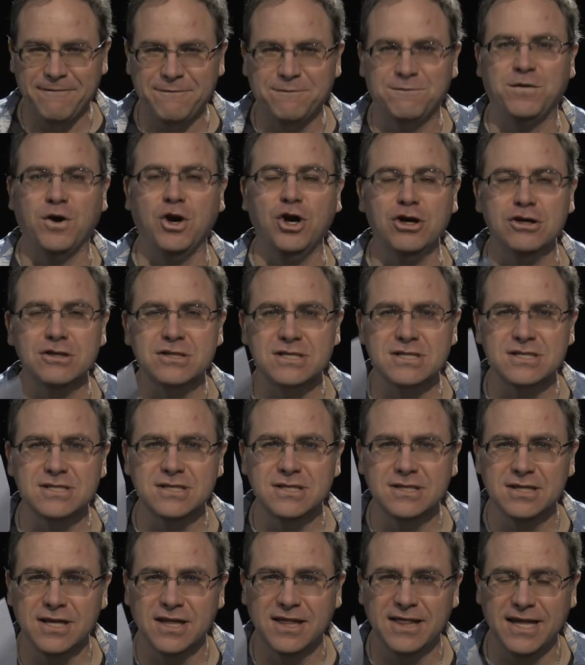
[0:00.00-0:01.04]
First
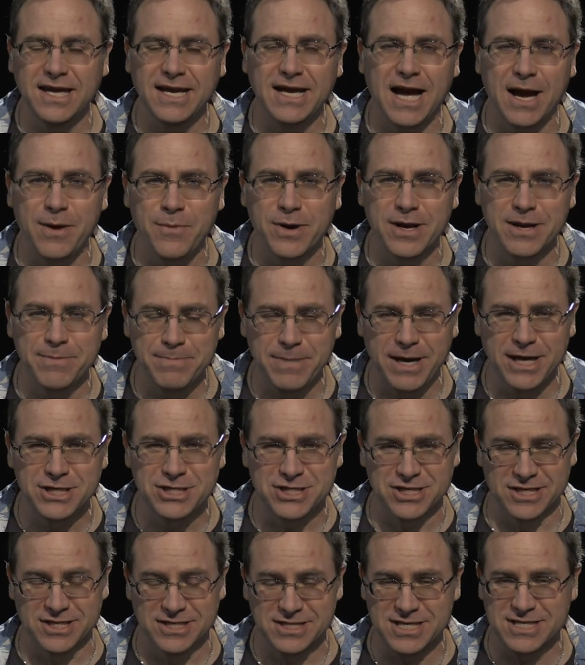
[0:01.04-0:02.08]
thing I wanna
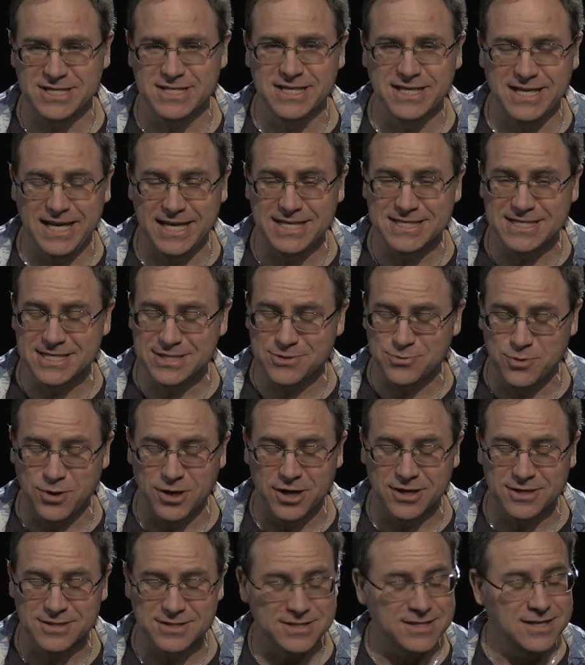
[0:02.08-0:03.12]
mention, just in case this
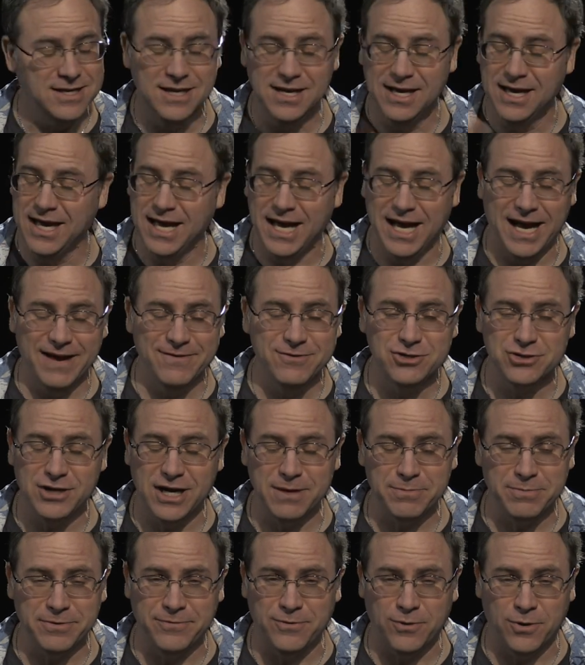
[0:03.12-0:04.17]
works, I haven't tried
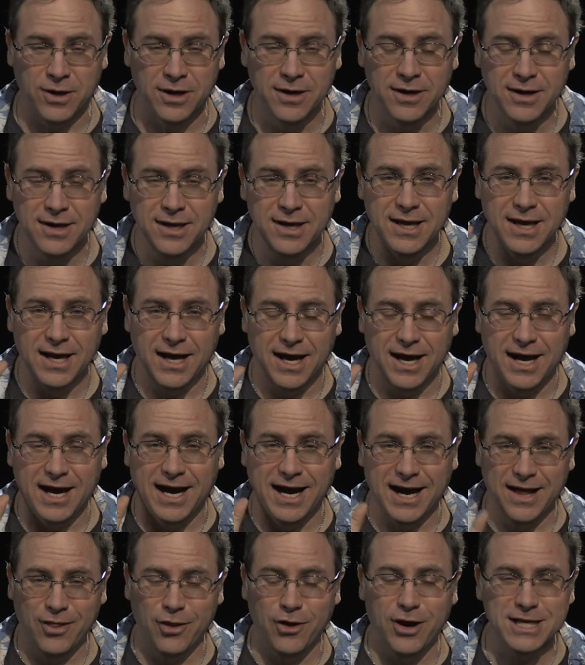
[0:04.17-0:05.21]
it before,
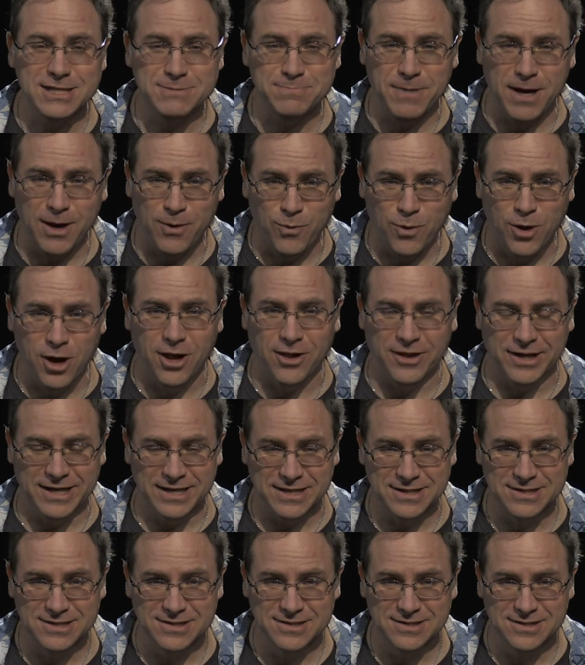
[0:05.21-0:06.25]
I lost my
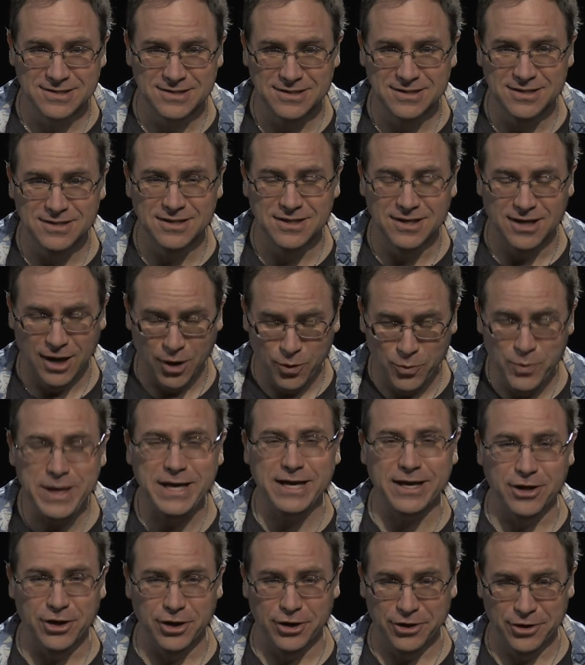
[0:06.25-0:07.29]
wallet a week
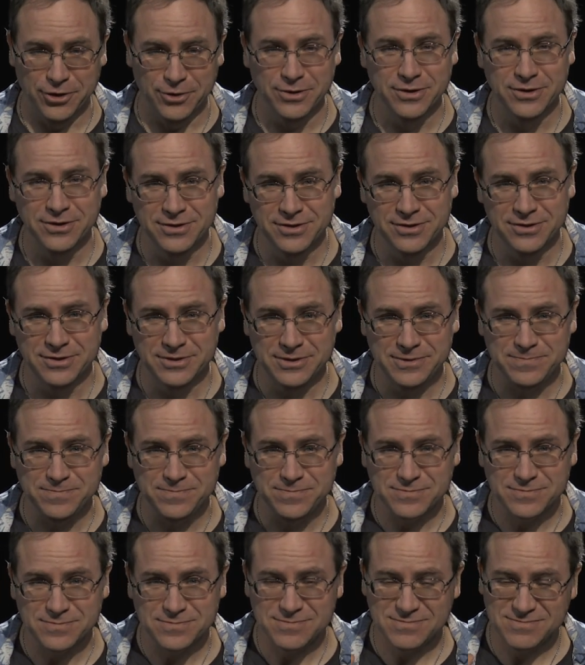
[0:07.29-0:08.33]
ago,
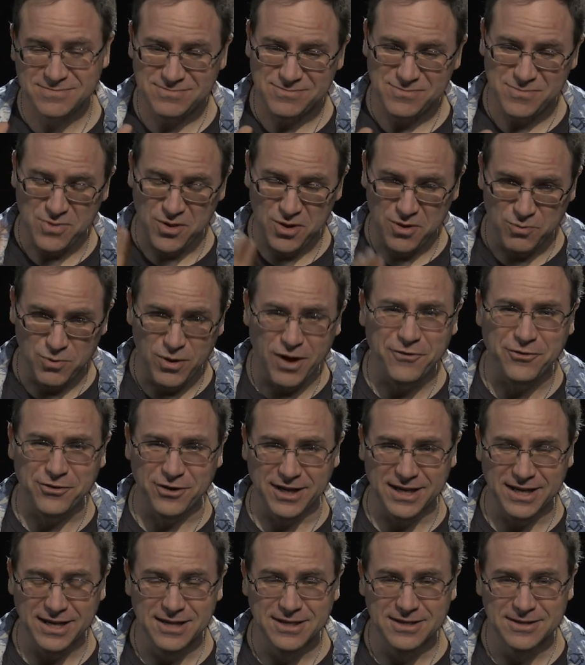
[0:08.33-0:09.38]

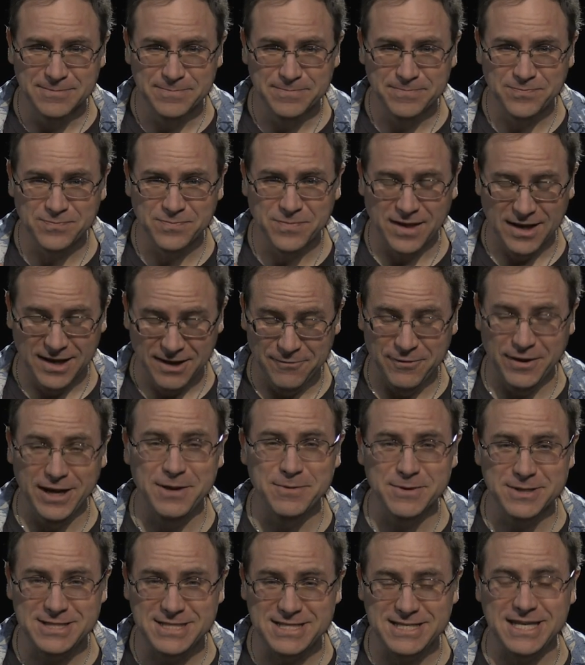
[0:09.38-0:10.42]
roughly. If
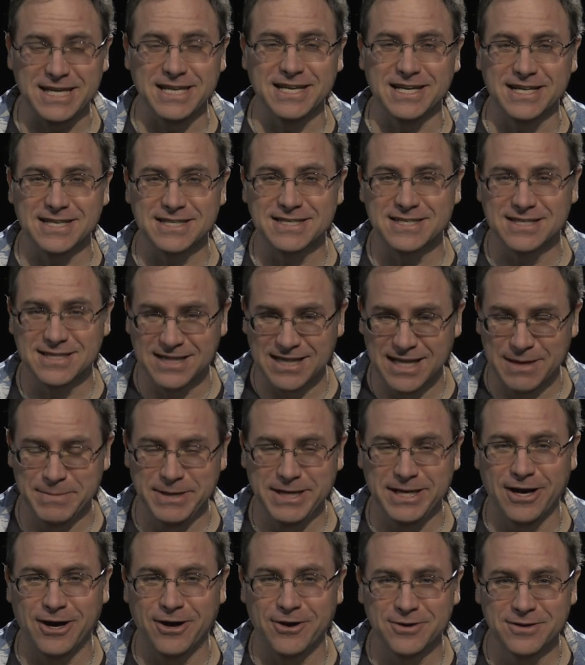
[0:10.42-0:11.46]
anyone's seen it, let me
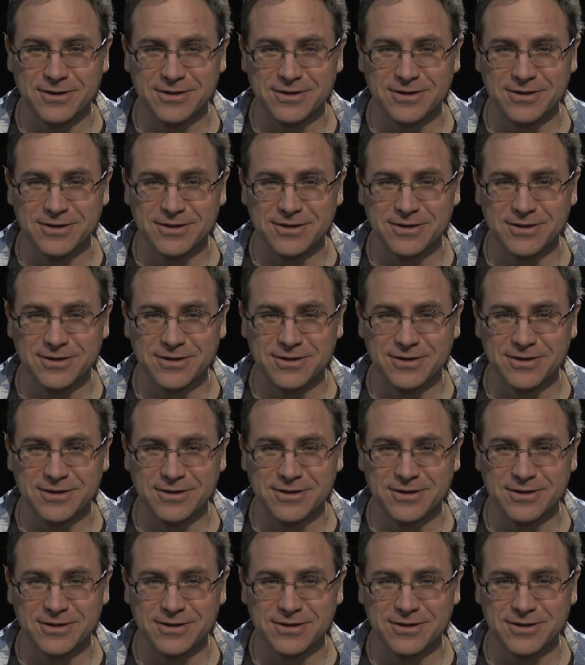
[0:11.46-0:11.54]
know.